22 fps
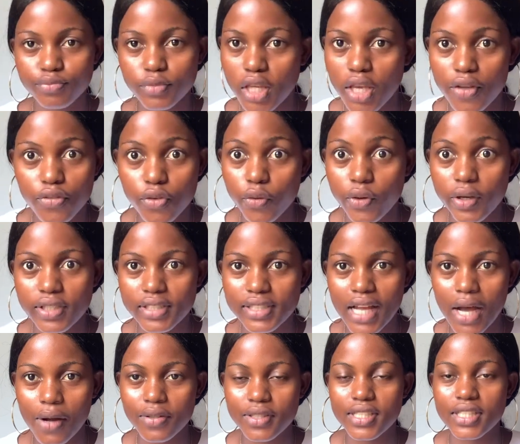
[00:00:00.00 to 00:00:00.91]
if you were
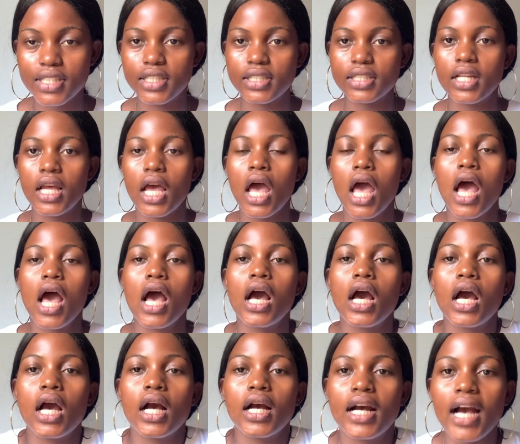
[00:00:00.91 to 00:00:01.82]
doubting
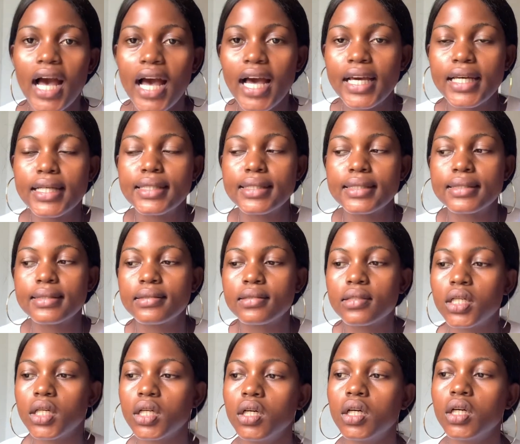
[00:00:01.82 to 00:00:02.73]

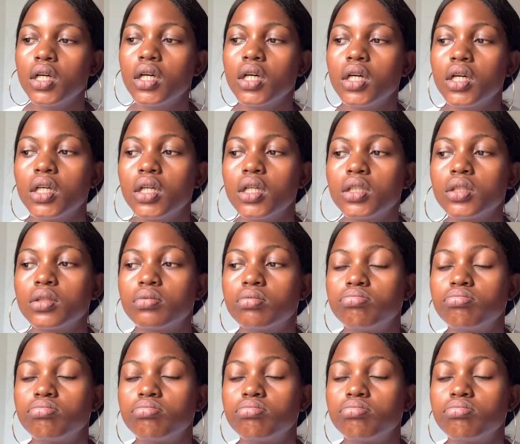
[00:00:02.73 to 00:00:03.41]
guys huh,